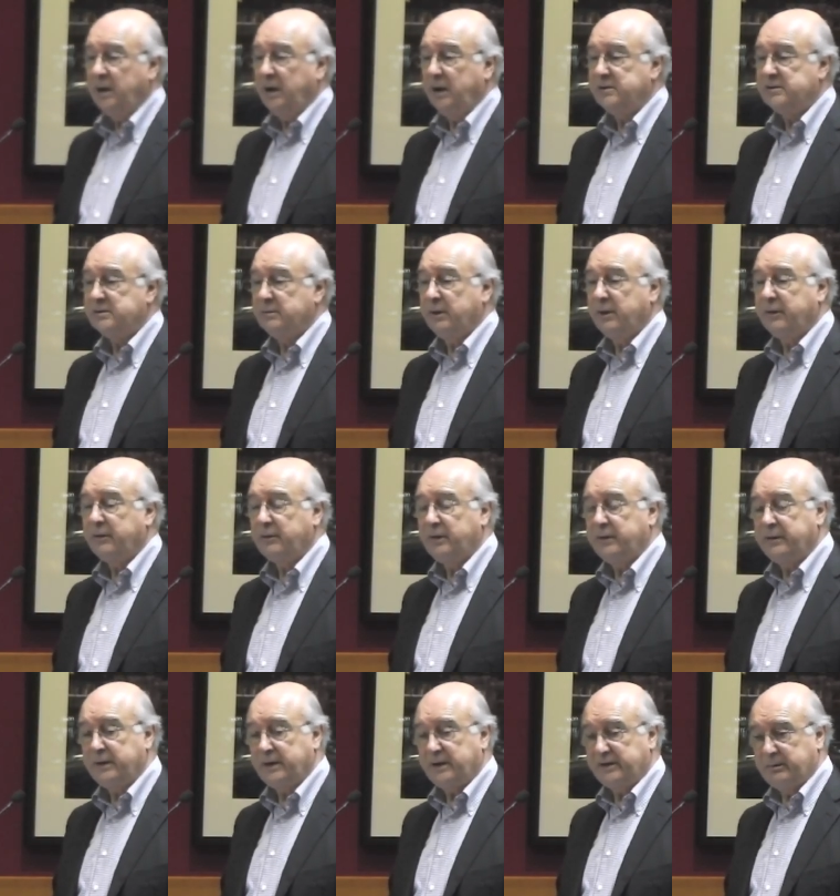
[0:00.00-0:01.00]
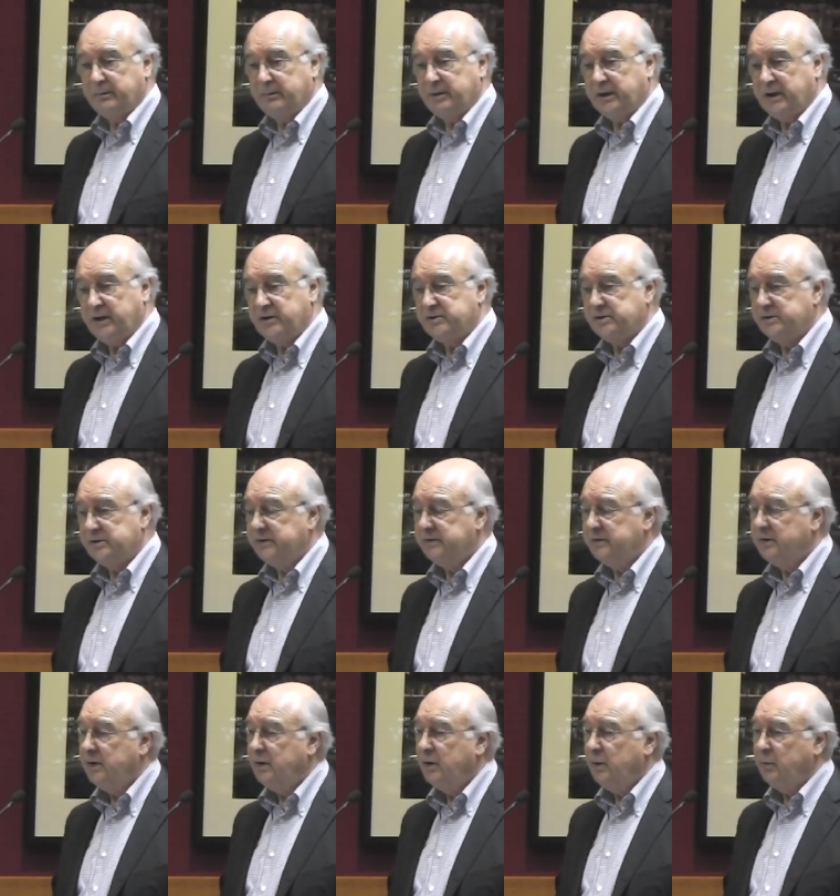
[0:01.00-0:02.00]
it's about three thousand
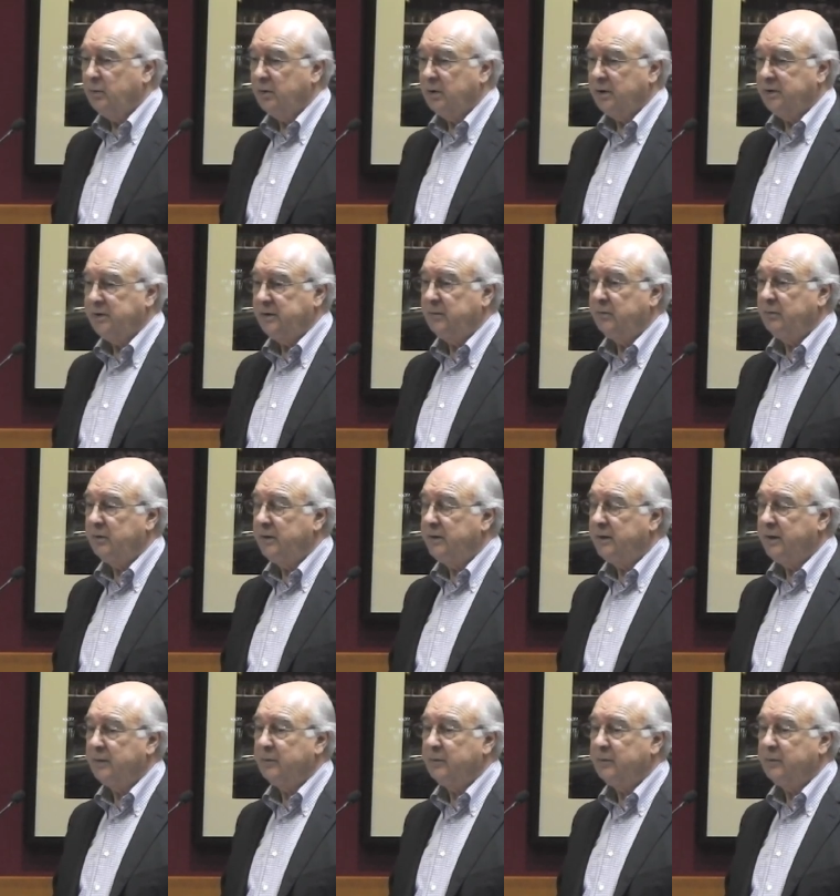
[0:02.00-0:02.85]
pages. Well, I didn't read that.